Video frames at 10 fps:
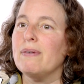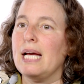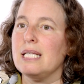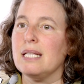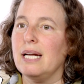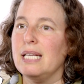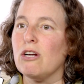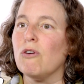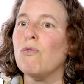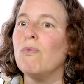case studies
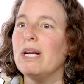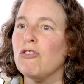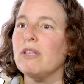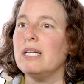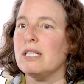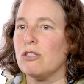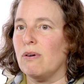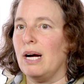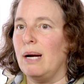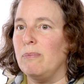are richly
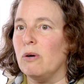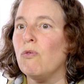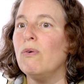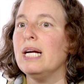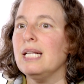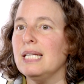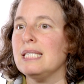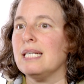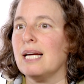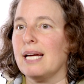described, realistic